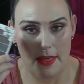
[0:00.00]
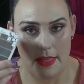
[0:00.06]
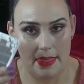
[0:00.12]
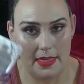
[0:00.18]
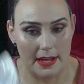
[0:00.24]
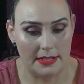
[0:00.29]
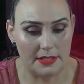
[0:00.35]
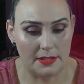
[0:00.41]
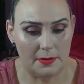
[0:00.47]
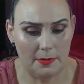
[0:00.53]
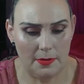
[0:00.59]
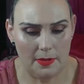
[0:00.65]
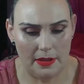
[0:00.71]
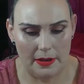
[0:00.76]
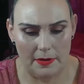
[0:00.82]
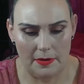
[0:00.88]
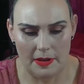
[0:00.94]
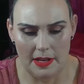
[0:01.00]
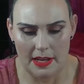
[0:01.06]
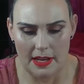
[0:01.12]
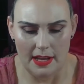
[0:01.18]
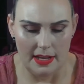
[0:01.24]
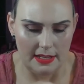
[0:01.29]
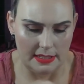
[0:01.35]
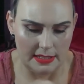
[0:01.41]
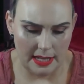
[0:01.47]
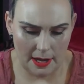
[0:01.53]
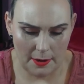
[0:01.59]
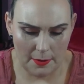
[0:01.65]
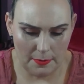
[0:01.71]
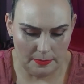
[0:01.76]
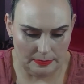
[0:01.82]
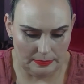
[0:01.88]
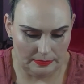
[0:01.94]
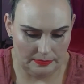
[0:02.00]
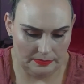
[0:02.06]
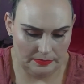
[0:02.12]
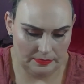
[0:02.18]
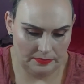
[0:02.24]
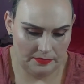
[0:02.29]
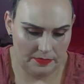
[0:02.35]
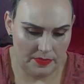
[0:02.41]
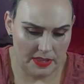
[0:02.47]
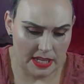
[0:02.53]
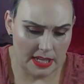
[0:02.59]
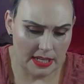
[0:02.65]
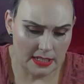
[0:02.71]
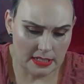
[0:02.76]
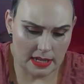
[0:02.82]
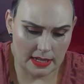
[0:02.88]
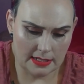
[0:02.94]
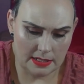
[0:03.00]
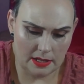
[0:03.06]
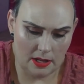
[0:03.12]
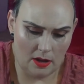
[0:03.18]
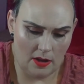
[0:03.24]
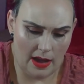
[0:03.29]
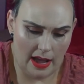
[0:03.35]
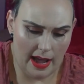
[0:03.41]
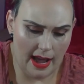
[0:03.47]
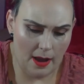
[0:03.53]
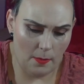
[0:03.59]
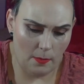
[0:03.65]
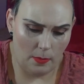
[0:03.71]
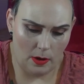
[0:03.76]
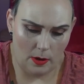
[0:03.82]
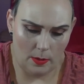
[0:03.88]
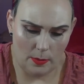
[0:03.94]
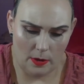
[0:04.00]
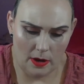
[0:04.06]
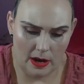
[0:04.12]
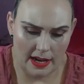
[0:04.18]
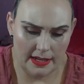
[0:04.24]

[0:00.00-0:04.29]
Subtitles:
That's cool though. So These I saw at Walmart.